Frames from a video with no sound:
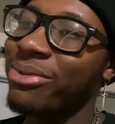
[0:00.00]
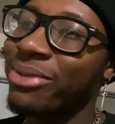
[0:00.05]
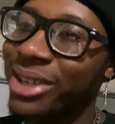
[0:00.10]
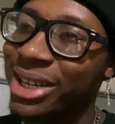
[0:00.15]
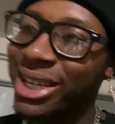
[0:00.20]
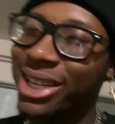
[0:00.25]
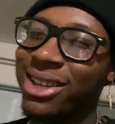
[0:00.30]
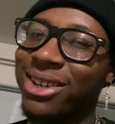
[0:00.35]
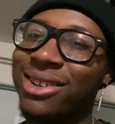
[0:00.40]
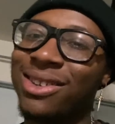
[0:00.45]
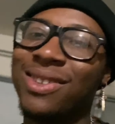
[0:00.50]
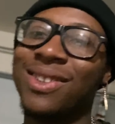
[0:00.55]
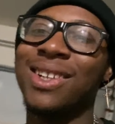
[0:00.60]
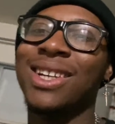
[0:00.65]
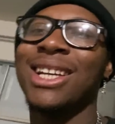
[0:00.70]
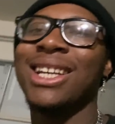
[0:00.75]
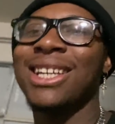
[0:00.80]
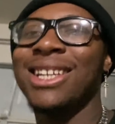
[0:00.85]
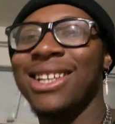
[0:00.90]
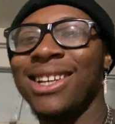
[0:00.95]
video,
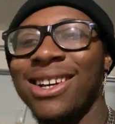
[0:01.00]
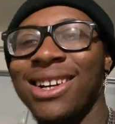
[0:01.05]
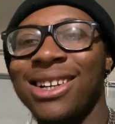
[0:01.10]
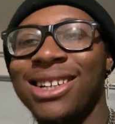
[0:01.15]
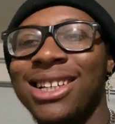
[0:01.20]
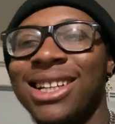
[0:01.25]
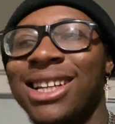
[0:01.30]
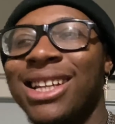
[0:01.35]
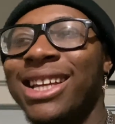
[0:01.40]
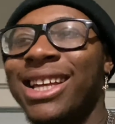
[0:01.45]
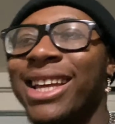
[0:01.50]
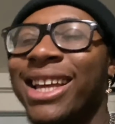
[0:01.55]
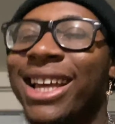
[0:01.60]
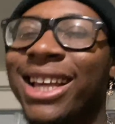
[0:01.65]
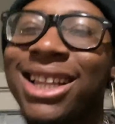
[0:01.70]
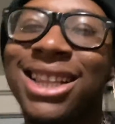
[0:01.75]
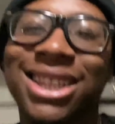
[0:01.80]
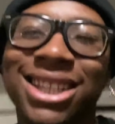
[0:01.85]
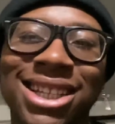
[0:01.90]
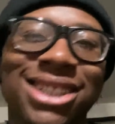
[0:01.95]
y'all.
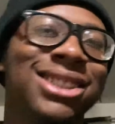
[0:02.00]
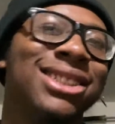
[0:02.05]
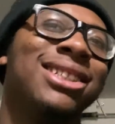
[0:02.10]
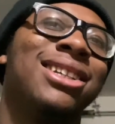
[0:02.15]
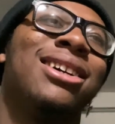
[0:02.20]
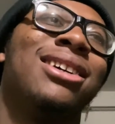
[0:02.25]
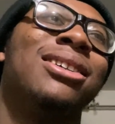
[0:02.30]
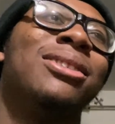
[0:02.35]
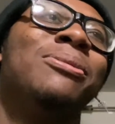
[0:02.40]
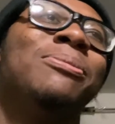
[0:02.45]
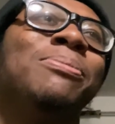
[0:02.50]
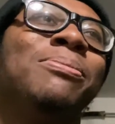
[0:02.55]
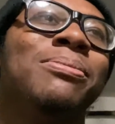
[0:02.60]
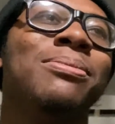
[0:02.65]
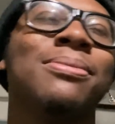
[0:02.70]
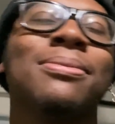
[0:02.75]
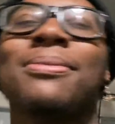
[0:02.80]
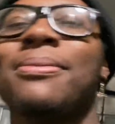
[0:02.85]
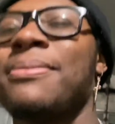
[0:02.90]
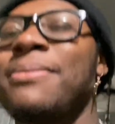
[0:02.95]
And this time,
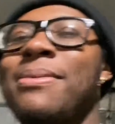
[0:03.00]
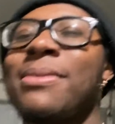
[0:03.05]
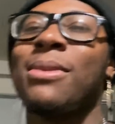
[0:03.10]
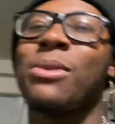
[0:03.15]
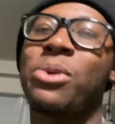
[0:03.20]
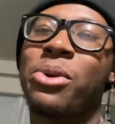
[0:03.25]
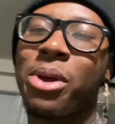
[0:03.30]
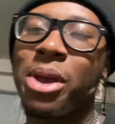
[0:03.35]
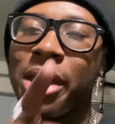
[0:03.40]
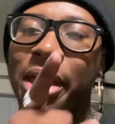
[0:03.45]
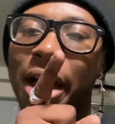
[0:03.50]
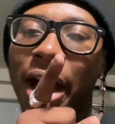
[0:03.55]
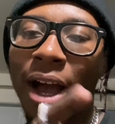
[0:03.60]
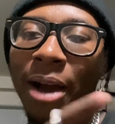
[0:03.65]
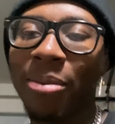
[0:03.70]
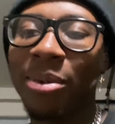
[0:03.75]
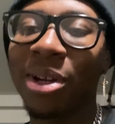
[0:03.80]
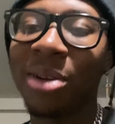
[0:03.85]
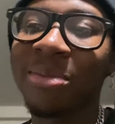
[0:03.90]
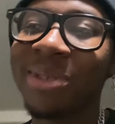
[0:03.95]

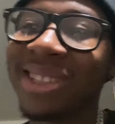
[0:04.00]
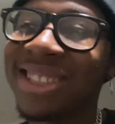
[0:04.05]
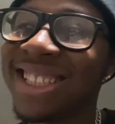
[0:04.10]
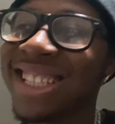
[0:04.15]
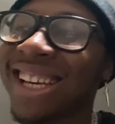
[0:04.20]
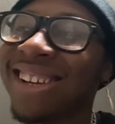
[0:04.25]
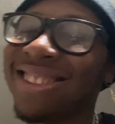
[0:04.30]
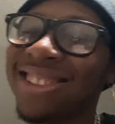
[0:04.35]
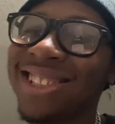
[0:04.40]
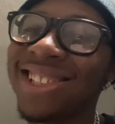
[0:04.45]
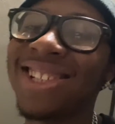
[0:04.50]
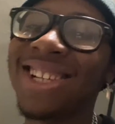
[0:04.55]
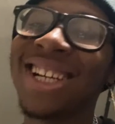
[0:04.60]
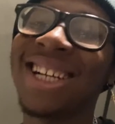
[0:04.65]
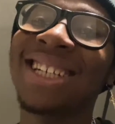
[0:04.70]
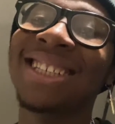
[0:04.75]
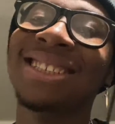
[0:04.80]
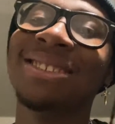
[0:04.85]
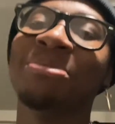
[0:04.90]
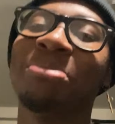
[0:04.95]
I'm gonna be telling you
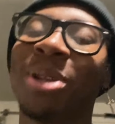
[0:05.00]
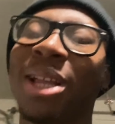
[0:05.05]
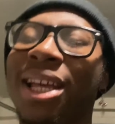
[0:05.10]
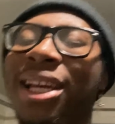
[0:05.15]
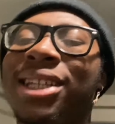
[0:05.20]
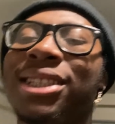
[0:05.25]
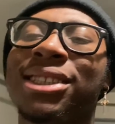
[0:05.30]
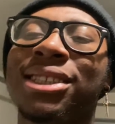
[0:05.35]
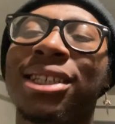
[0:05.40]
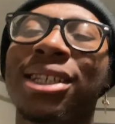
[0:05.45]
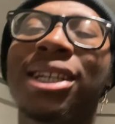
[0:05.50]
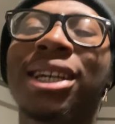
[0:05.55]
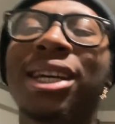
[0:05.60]
guys plans